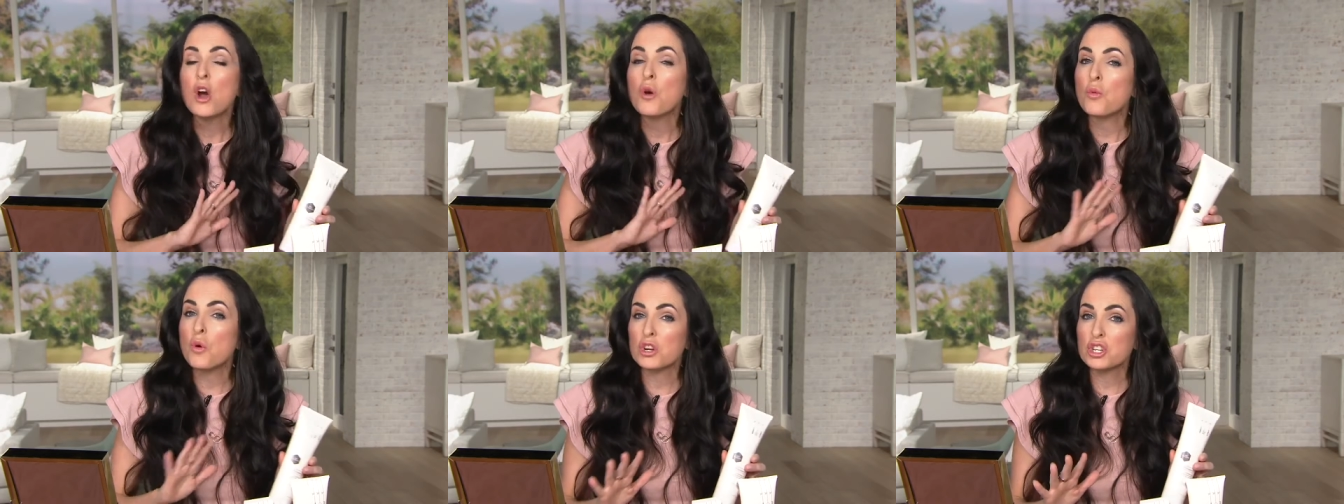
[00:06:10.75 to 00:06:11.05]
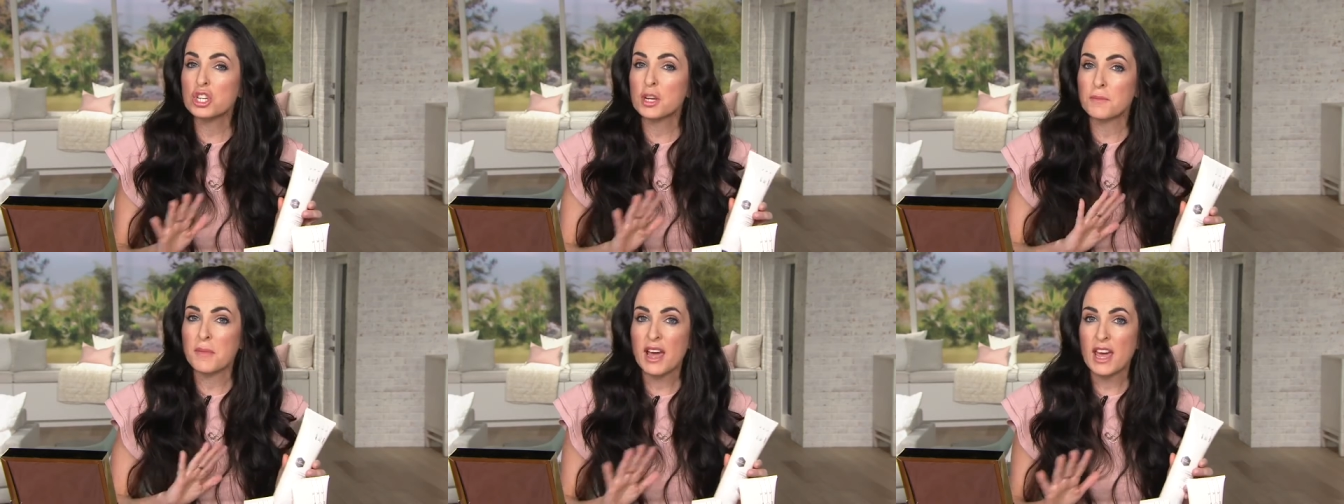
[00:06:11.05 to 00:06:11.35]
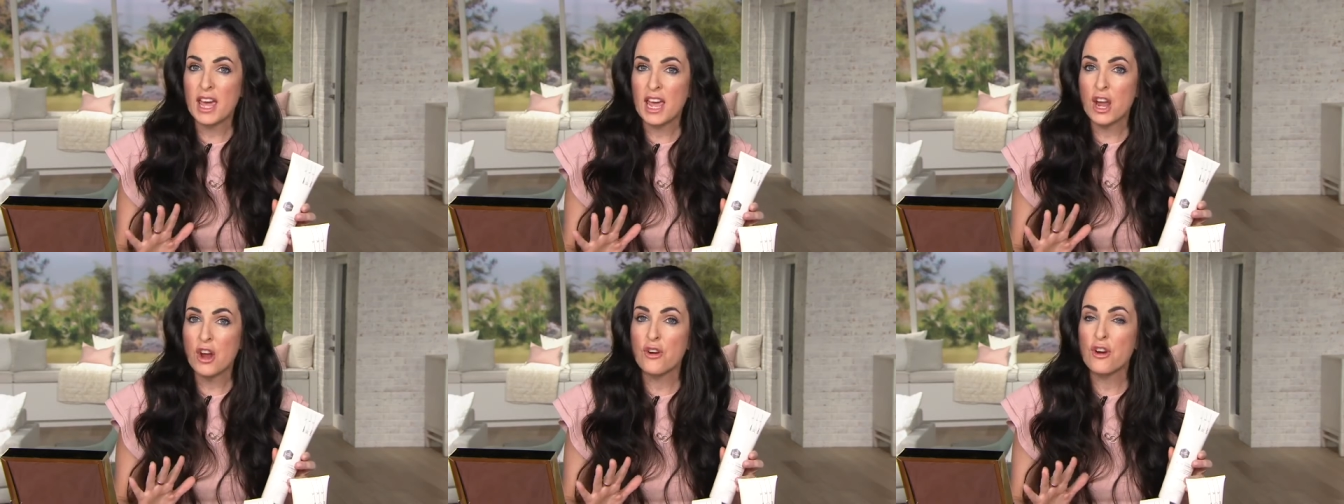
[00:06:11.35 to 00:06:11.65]
washing my
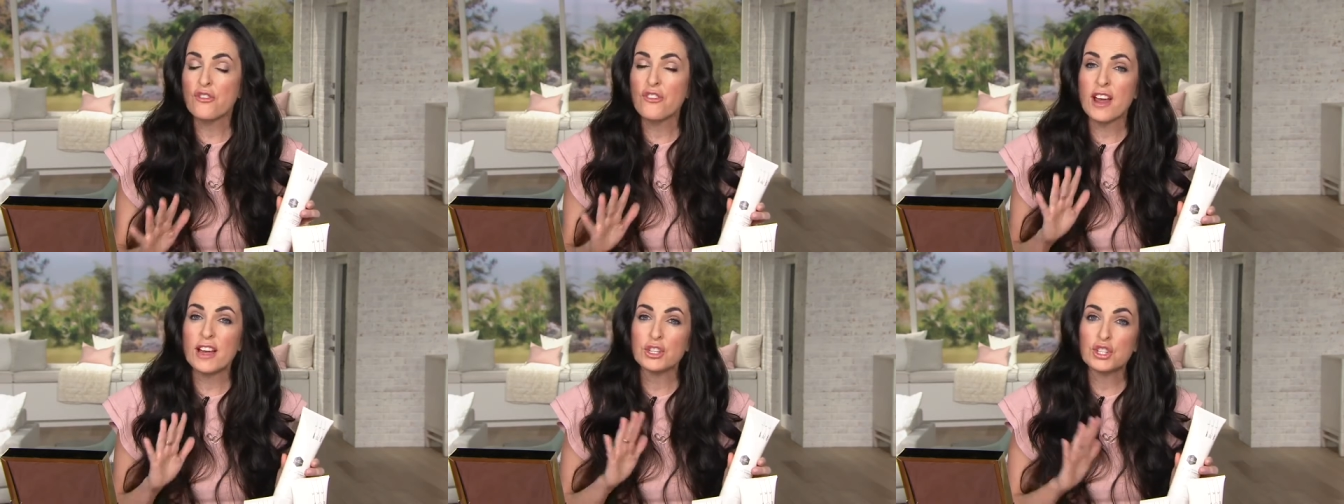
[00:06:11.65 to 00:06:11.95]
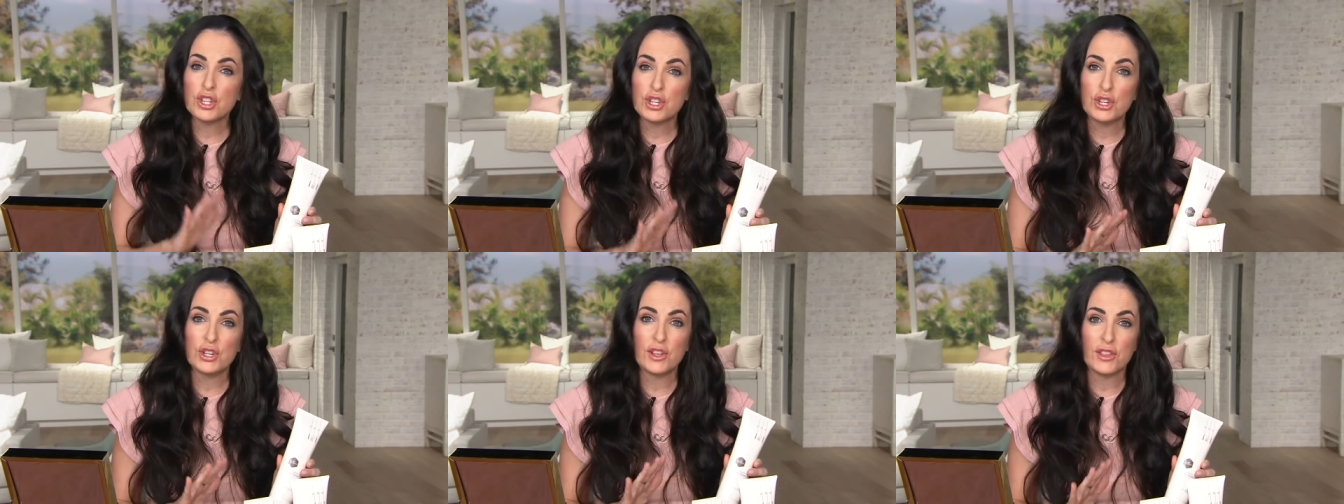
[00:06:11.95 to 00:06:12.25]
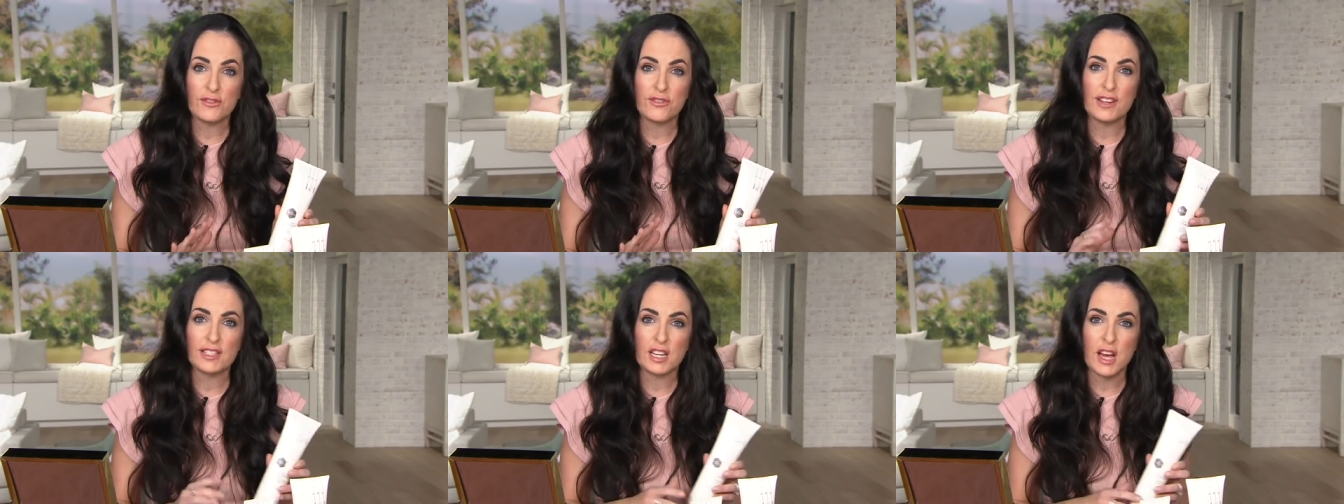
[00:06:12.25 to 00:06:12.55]
hair around 2 to
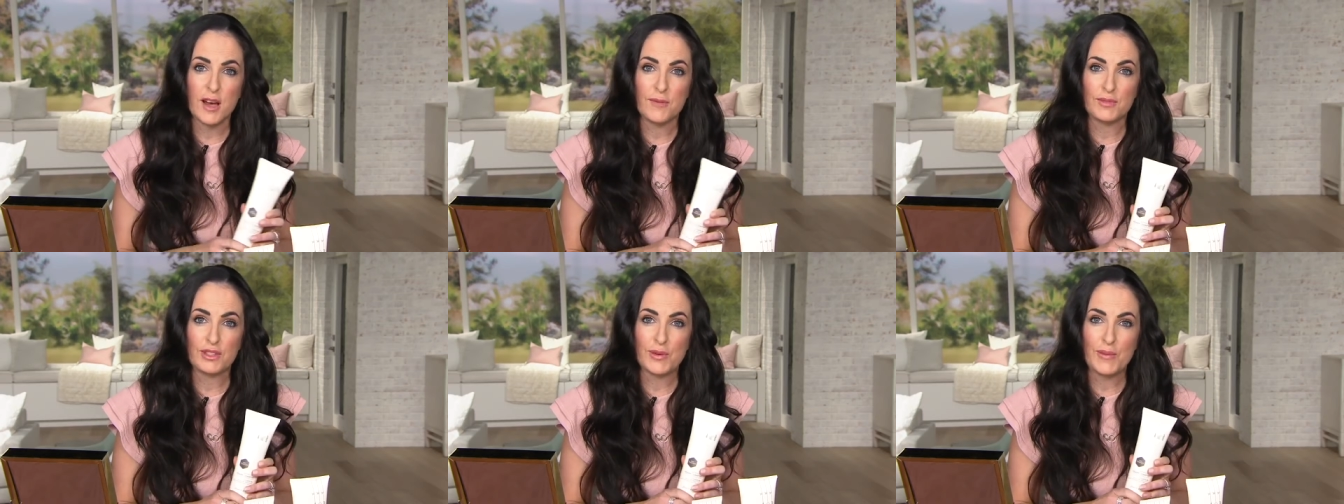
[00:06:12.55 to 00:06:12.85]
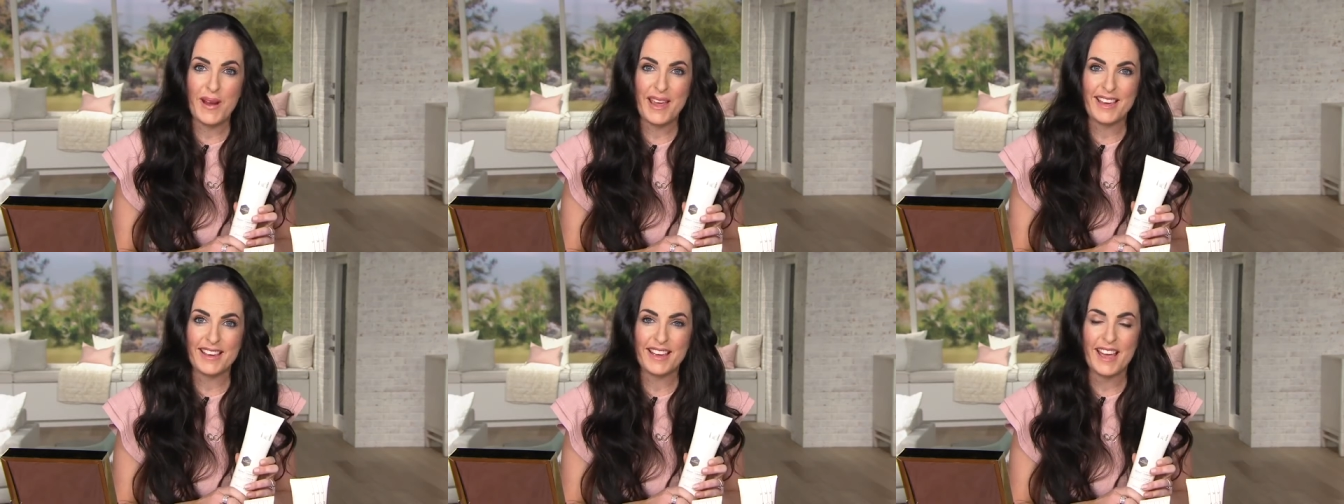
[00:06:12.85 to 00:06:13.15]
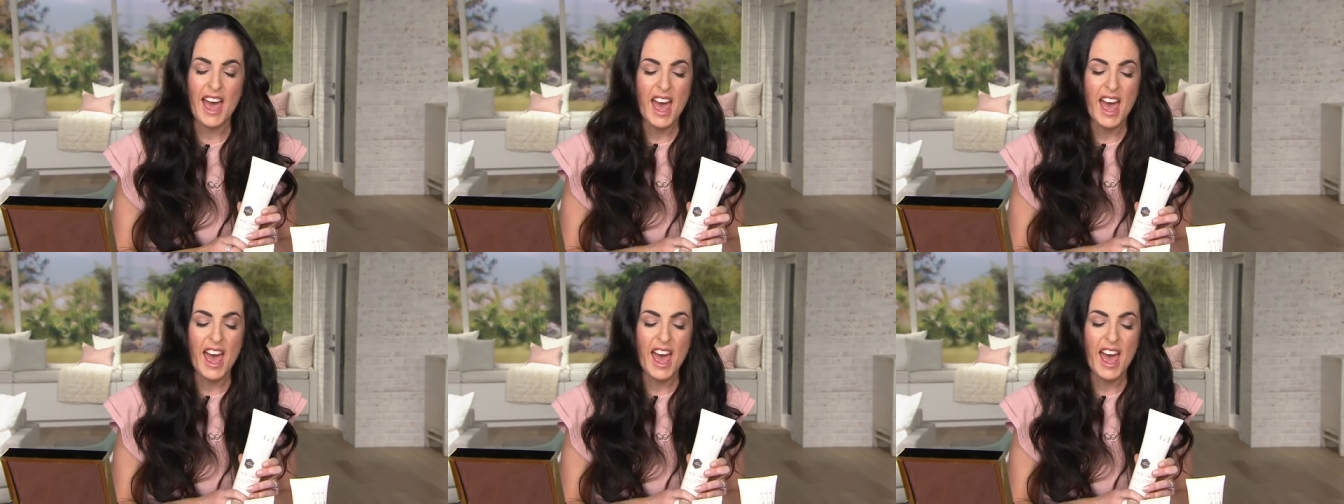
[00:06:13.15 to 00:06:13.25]
3 times a week.